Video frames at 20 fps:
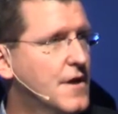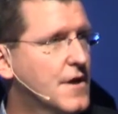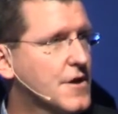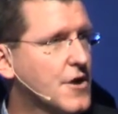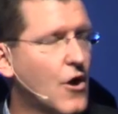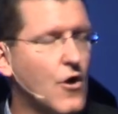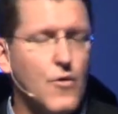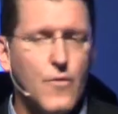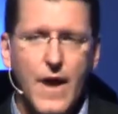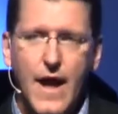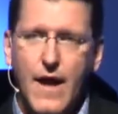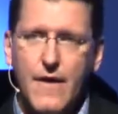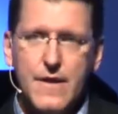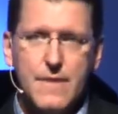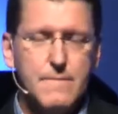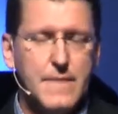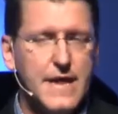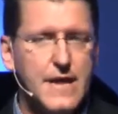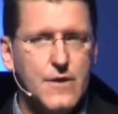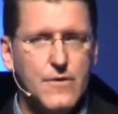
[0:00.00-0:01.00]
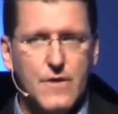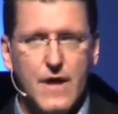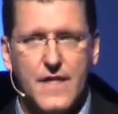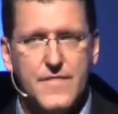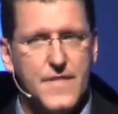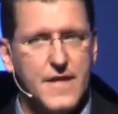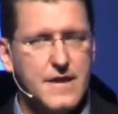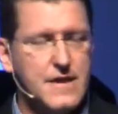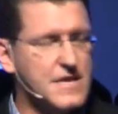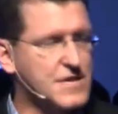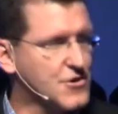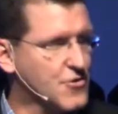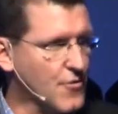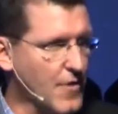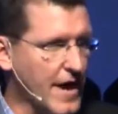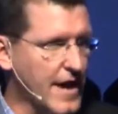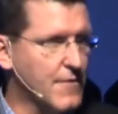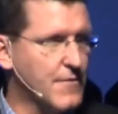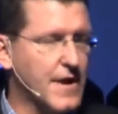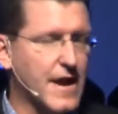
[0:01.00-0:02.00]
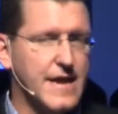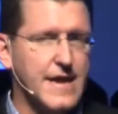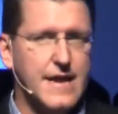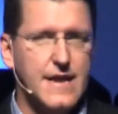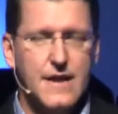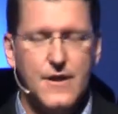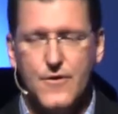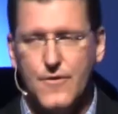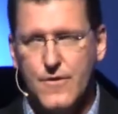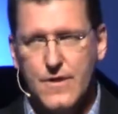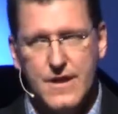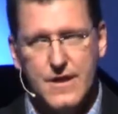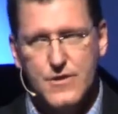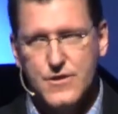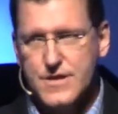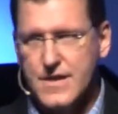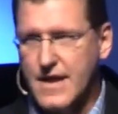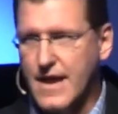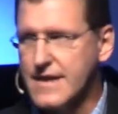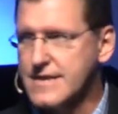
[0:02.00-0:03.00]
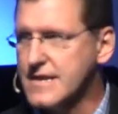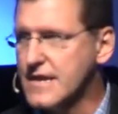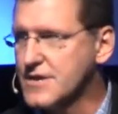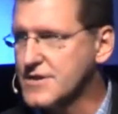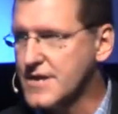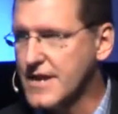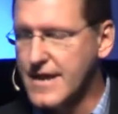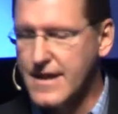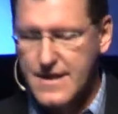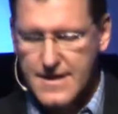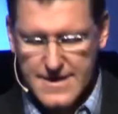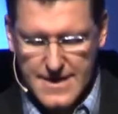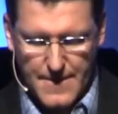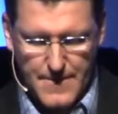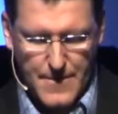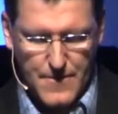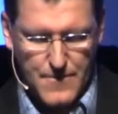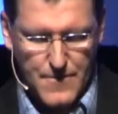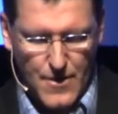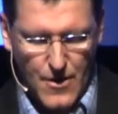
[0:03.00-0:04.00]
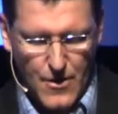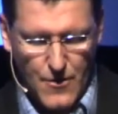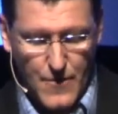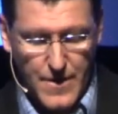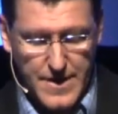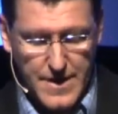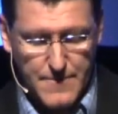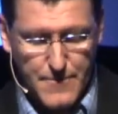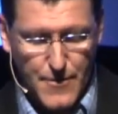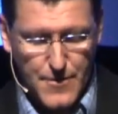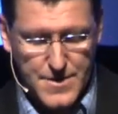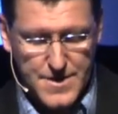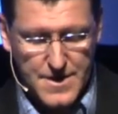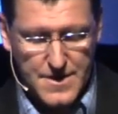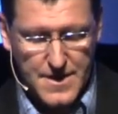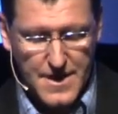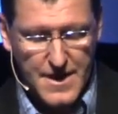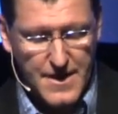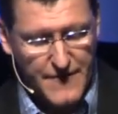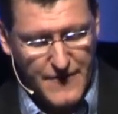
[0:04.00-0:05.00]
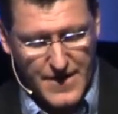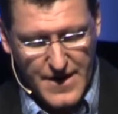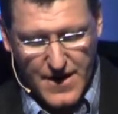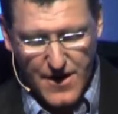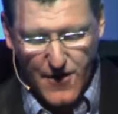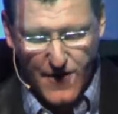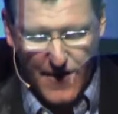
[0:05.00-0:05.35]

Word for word: Go around and mingle. I think it's great. When I get in here early, usually I teach late because I'm a long winded person, if you didn't know